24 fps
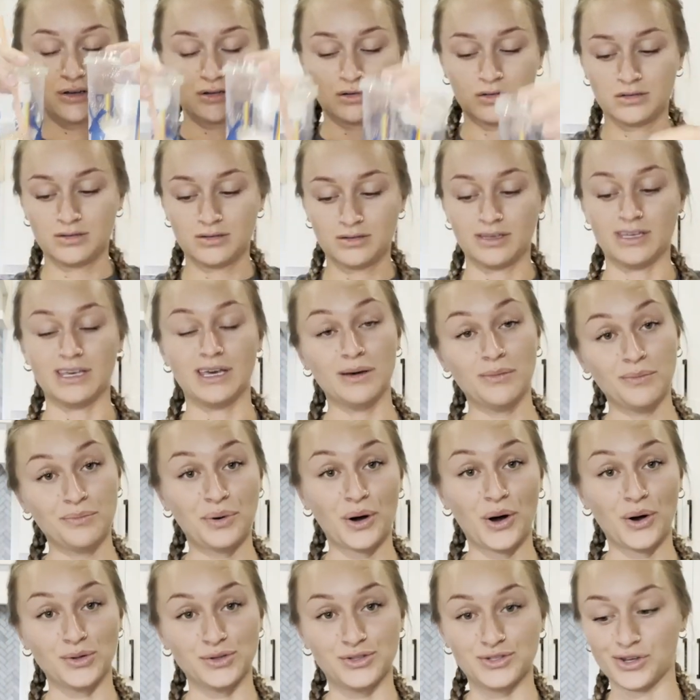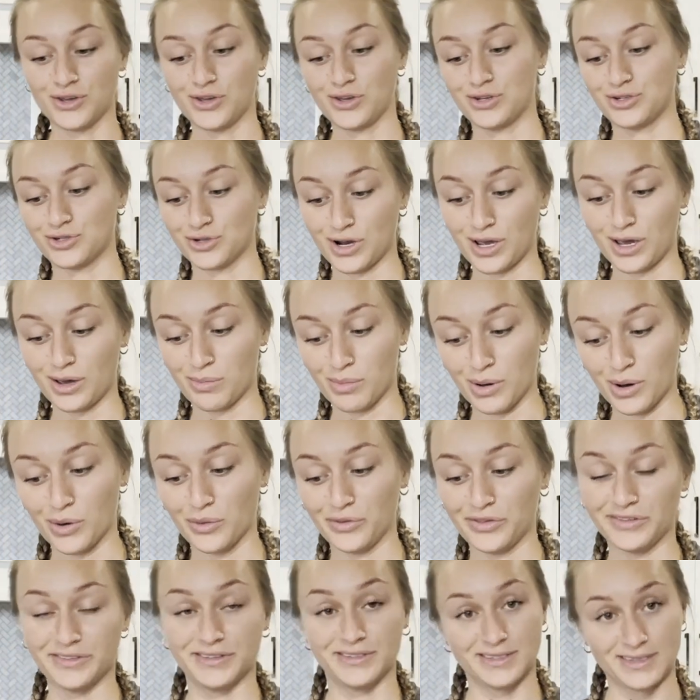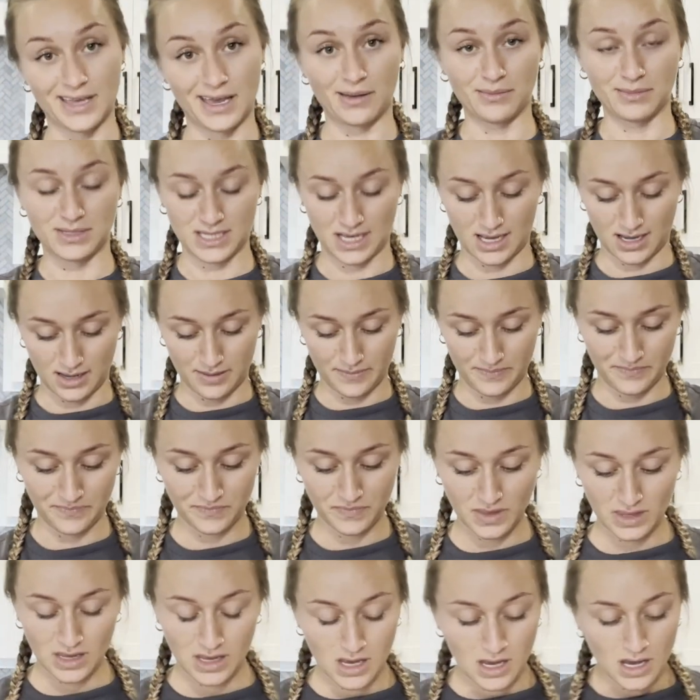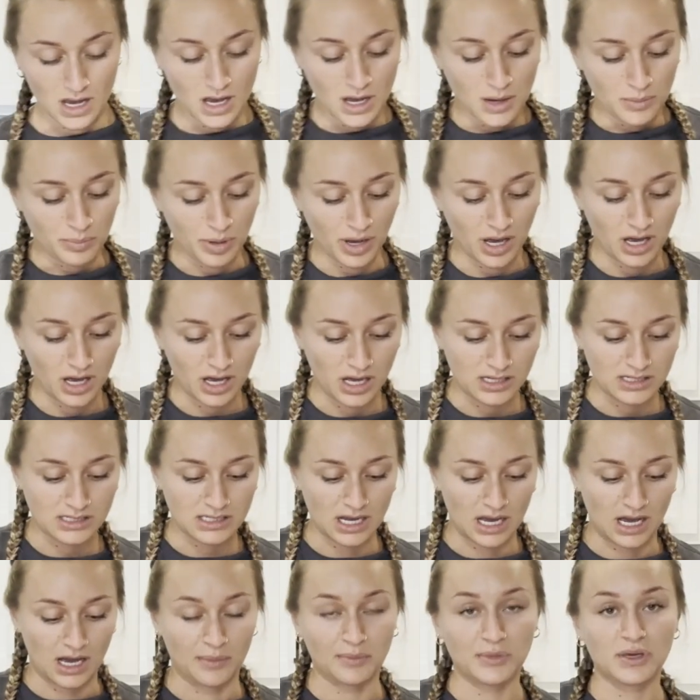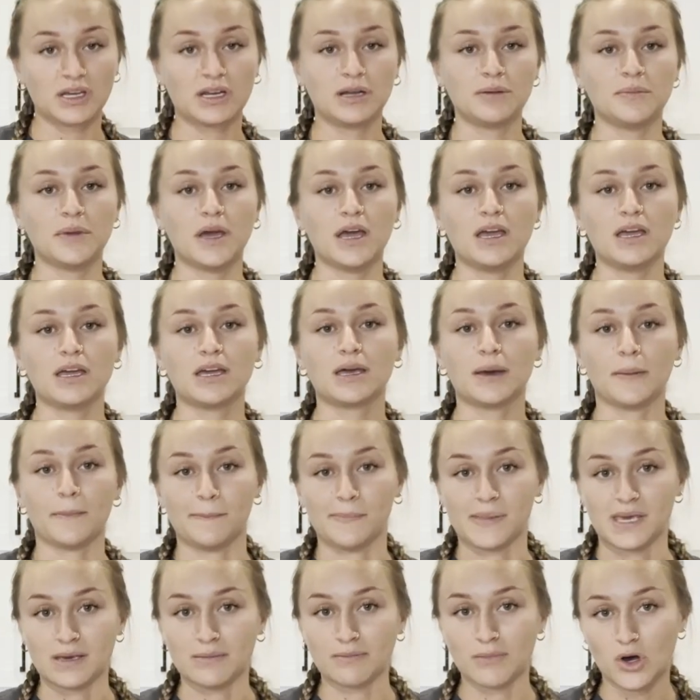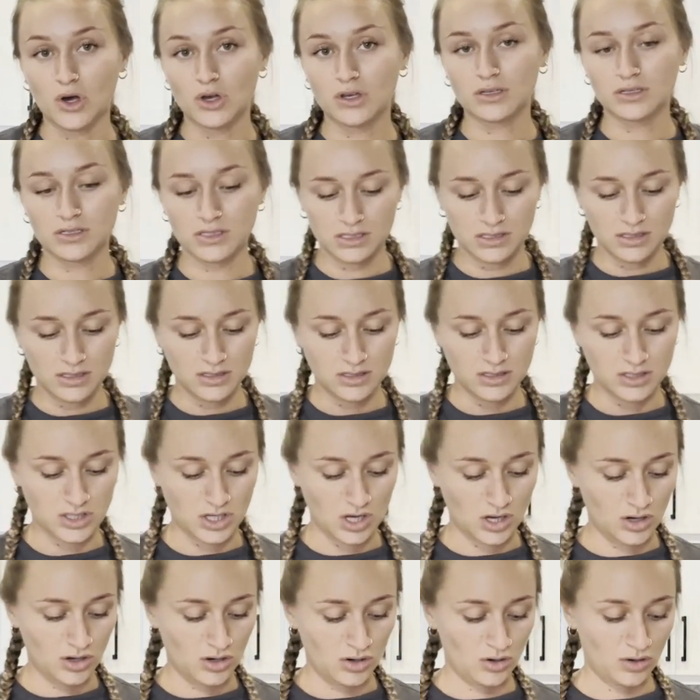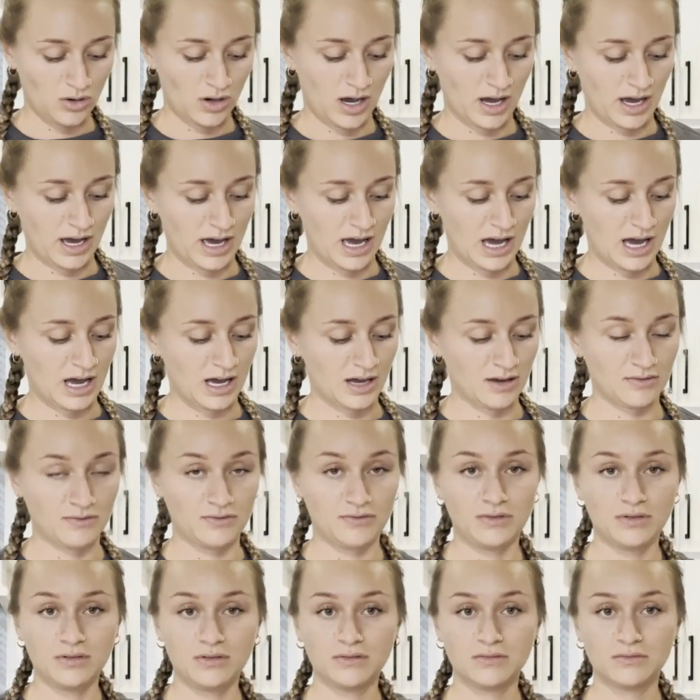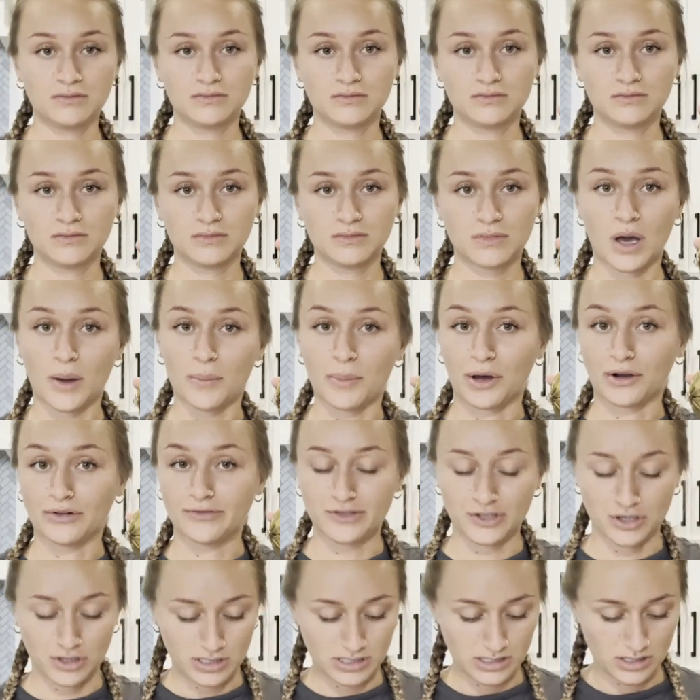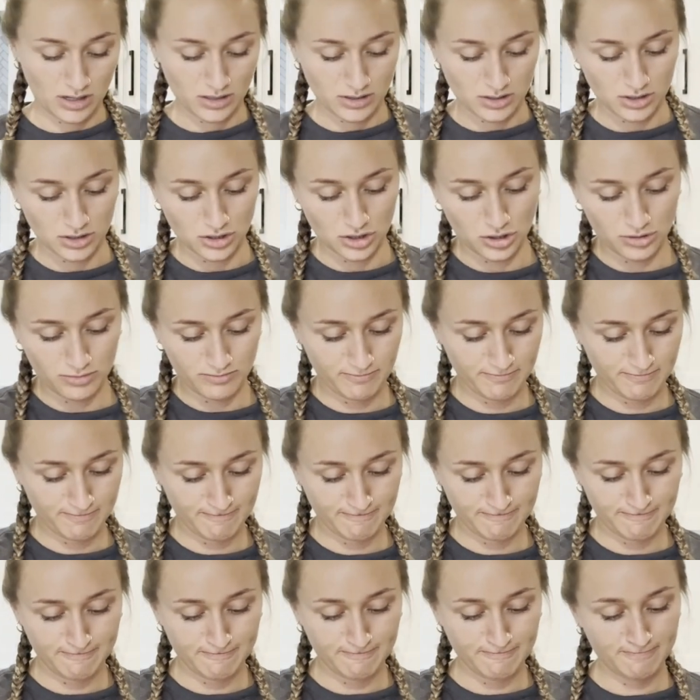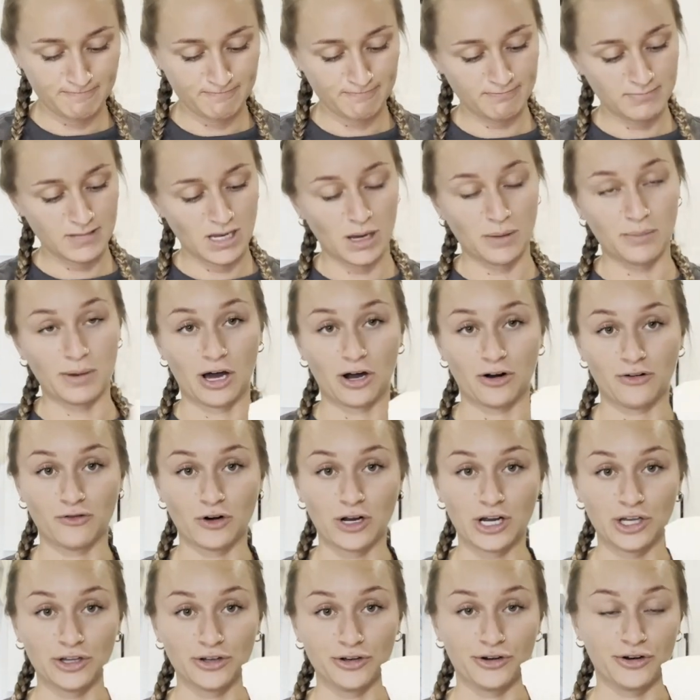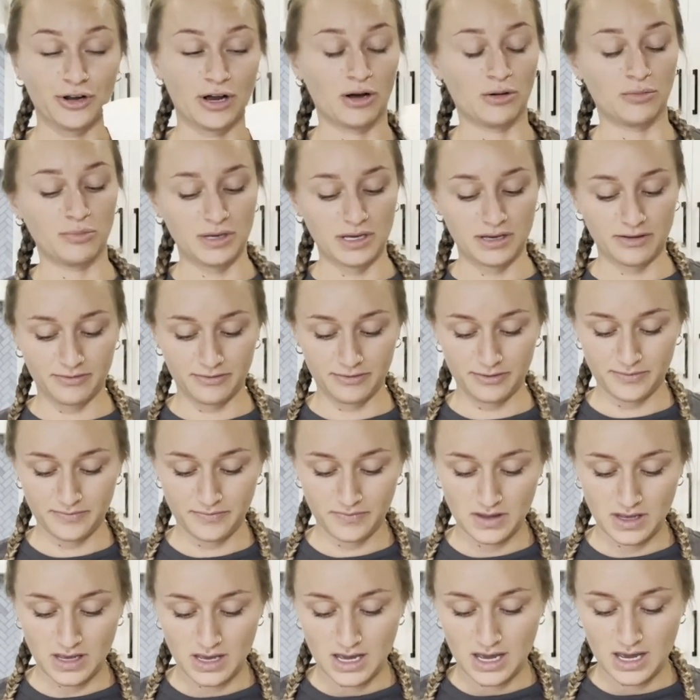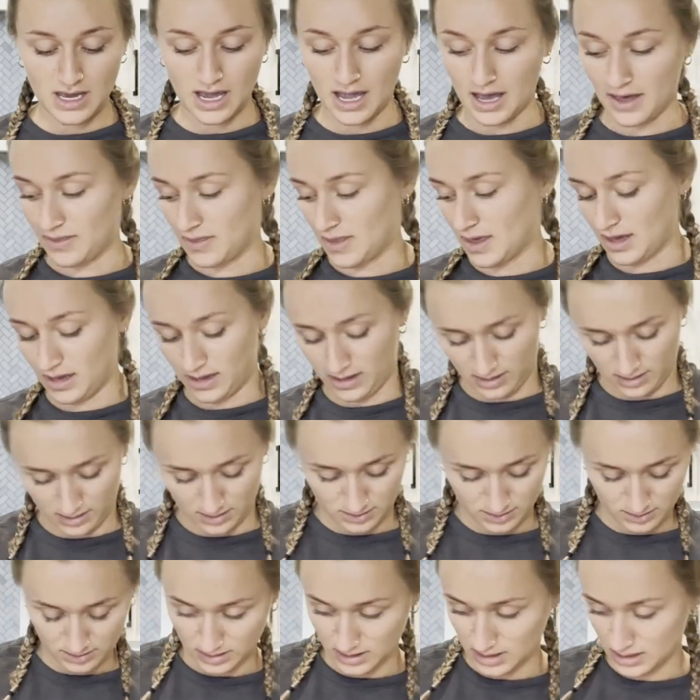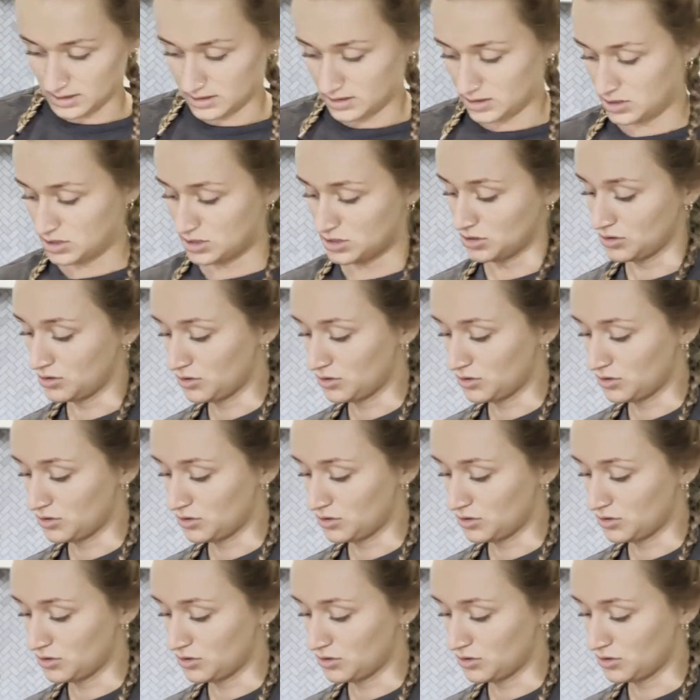Get both so you drink both at the same time. But I'm gonna make meatballs. So I have pound of turkey sausage, pound of regular ground beef, and then these two.